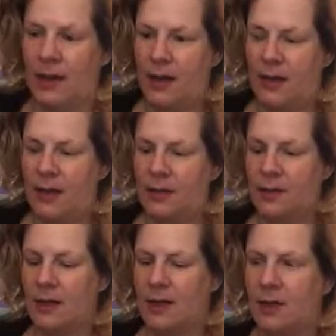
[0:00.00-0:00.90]
And
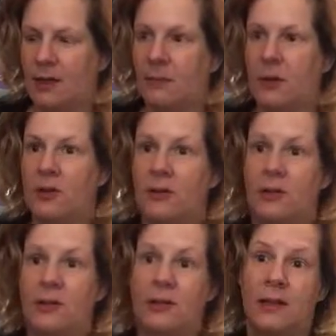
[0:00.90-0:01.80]
I'm
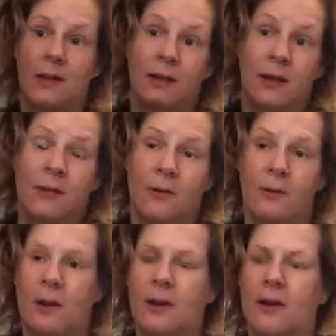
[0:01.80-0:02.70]
currently just getting ready for
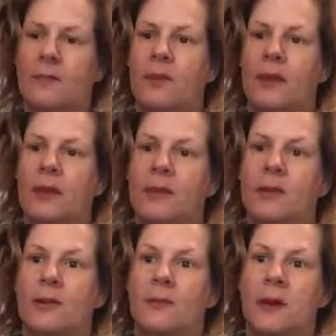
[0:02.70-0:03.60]
work.
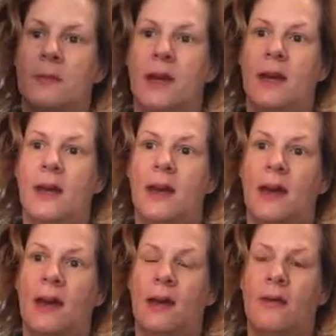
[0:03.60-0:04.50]
So in front of me I
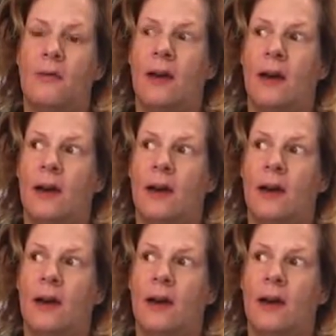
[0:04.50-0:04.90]
have